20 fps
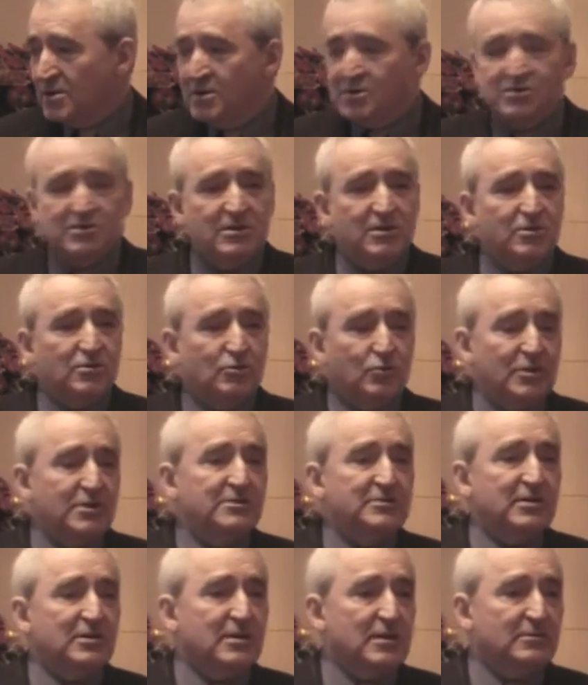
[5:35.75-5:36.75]
You see, the
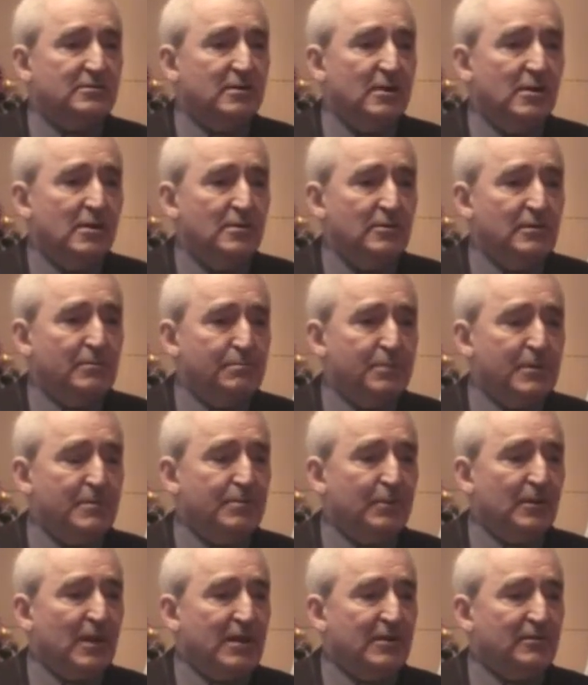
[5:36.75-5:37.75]
reason that the
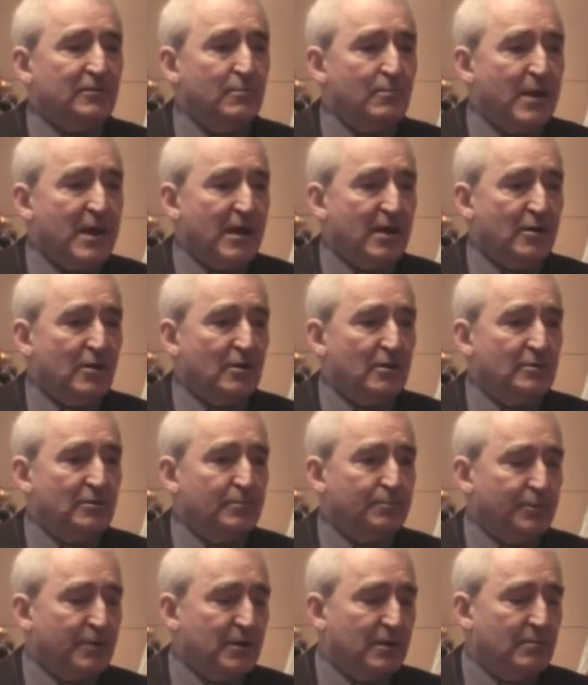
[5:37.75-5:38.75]
people like the mayor and
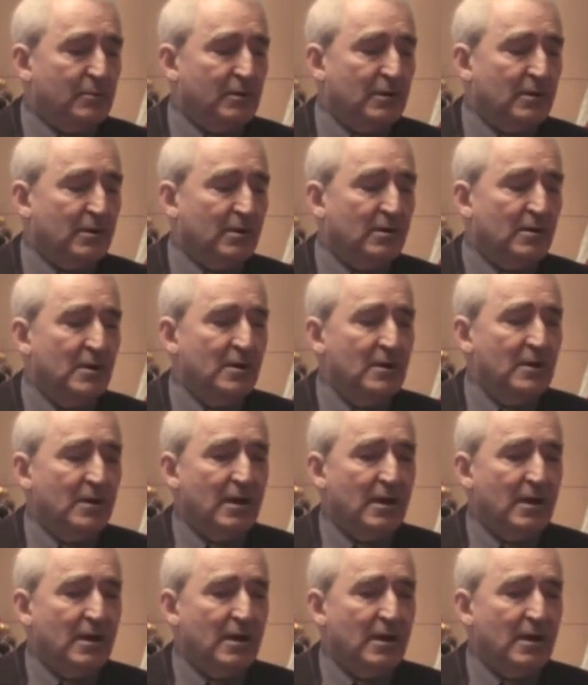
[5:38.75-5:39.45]
the premier